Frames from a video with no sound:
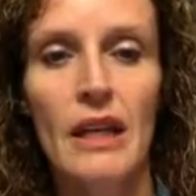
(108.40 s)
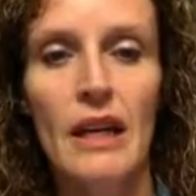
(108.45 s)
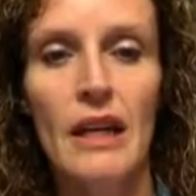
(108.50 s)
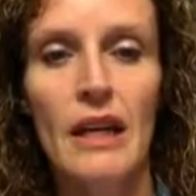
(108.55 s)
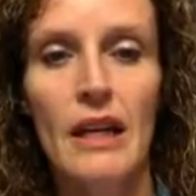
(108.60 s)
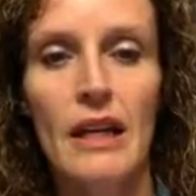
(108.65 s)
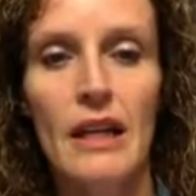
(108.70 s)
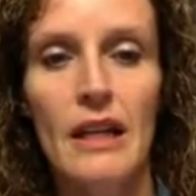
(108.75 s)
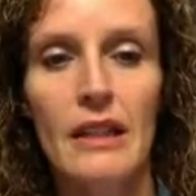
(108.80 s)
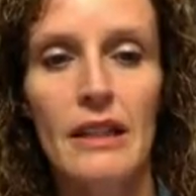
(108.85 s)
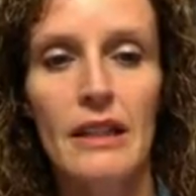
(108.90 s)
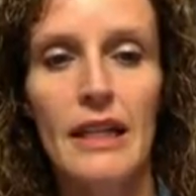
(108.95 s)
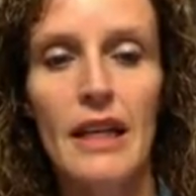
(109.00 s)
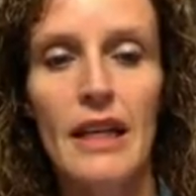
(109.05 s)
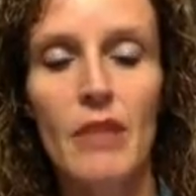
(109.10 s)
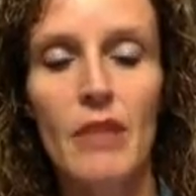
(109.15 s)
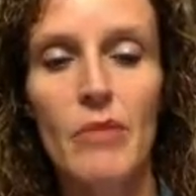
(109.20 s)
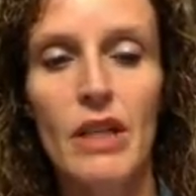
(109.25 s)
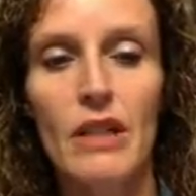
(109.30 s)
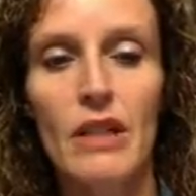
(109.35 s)
And
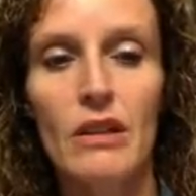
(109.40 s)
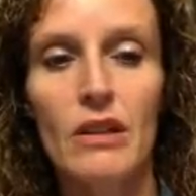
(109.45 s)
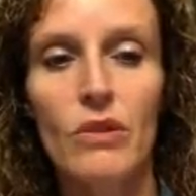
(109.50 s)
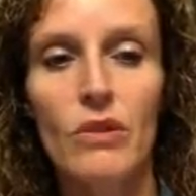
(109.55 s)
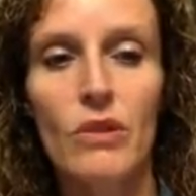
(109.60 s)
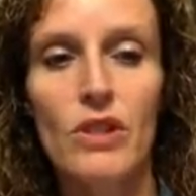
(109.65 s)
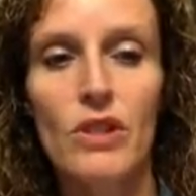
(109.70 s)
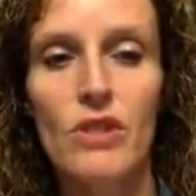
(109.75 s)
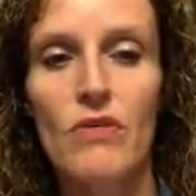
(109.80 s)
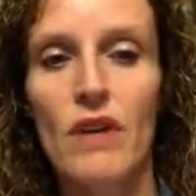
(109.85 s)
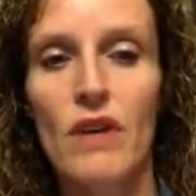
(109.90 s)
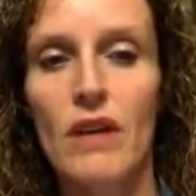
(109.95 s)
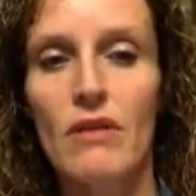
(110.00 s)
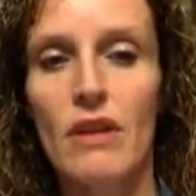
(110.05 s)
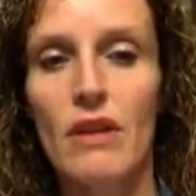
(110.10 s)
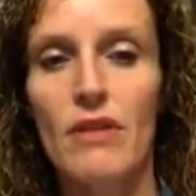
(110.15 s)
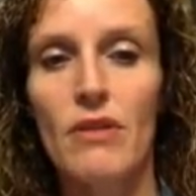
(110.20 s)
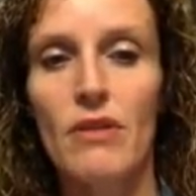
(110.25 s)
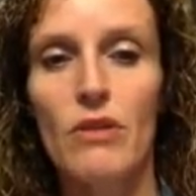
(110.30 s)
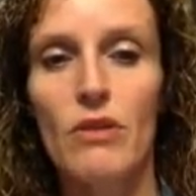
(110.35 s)
Cami and Lewis found
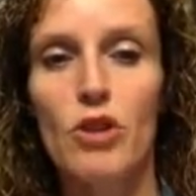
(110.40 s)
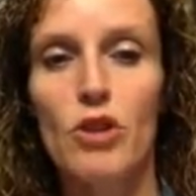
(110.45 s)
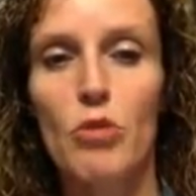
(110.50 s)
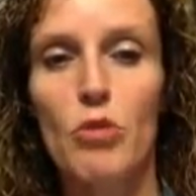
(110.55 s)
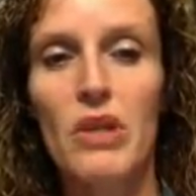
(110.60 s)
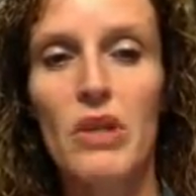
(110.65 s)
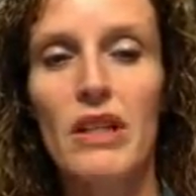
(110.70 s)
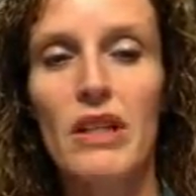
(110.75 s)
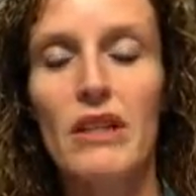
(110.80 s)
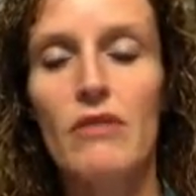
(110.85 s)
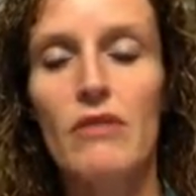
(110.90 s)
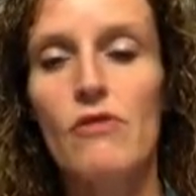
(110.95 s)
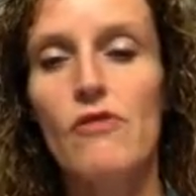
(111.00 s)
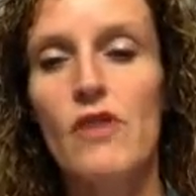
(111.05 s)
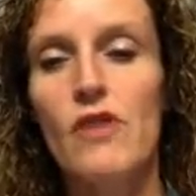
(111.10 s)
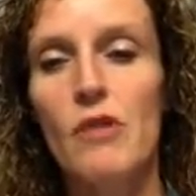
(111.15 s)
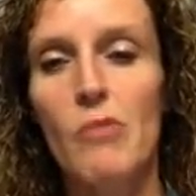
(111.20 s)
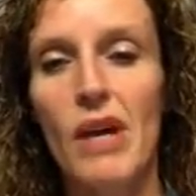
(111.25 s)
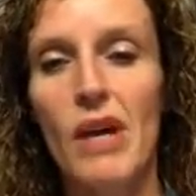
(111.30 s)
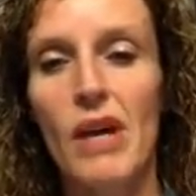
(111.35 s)
that there's immediate
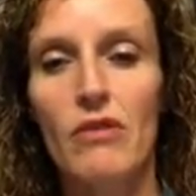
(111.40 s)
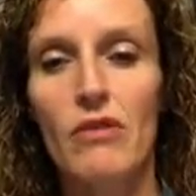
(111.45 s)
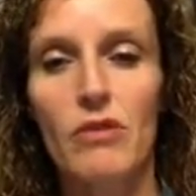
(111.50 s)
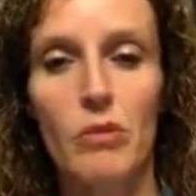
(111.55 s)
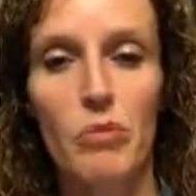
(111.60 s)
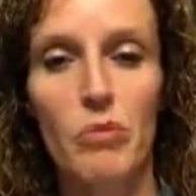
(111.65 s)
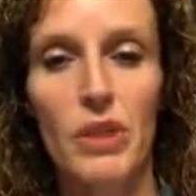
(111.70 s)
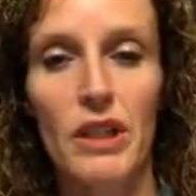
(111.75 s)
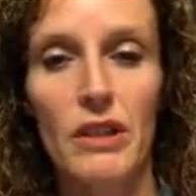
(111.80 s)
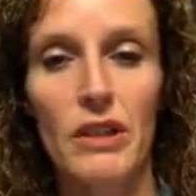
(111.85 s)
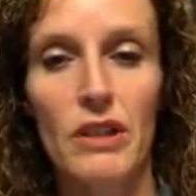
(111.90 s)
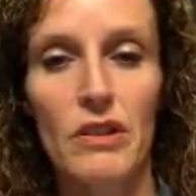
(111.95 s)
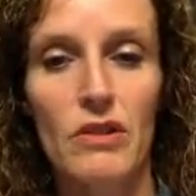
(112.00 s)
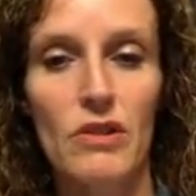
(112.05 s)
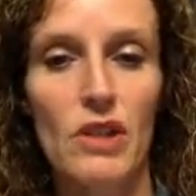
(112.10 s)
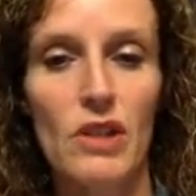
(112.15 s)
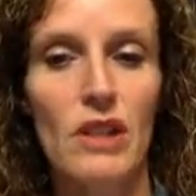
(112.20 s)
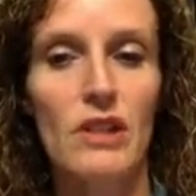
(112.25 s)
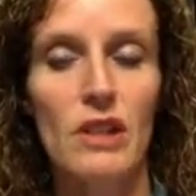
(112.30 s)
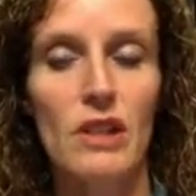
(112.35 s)
feedback from
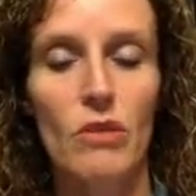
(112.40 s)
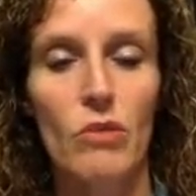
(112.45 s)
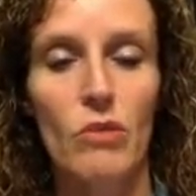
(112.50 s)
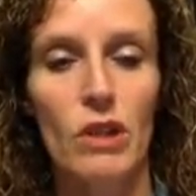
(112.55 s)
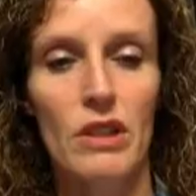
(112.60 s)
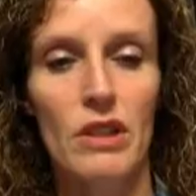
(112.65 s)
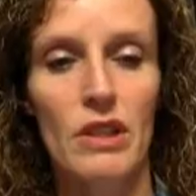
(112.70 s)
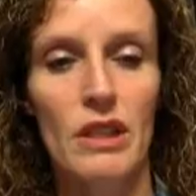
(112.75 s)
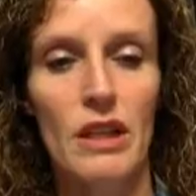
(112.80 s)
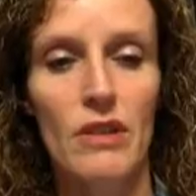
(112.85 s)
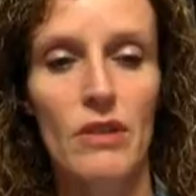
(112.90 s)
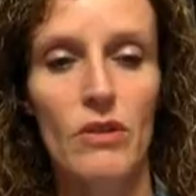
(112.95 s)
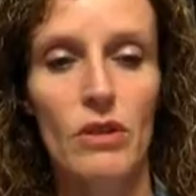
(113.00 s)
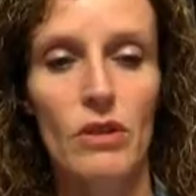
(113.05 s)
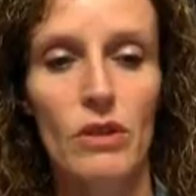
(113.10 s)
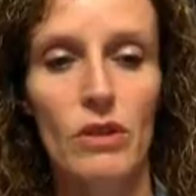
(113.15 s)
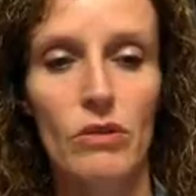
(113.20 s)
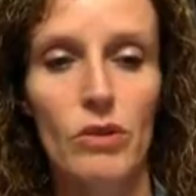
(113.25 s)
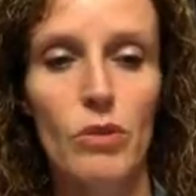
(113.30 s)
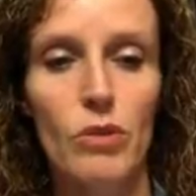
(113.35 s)
peers as they work together
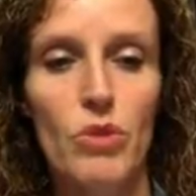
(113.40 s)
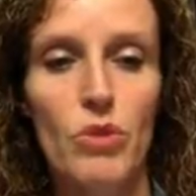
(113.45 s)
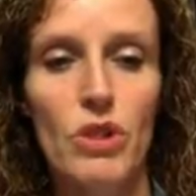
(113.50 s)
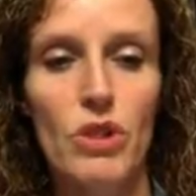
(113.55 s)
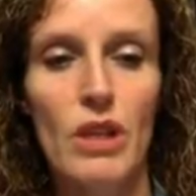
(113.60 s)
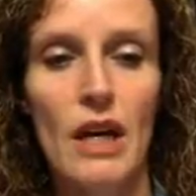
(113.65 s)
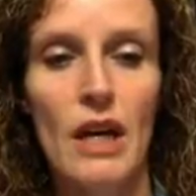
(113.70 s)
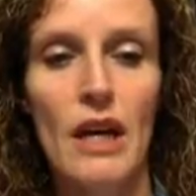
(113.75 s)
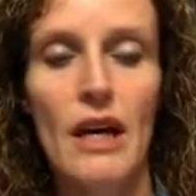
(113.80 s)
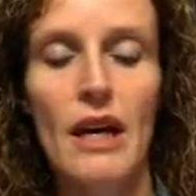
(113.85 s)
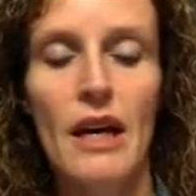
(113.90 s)
in groups.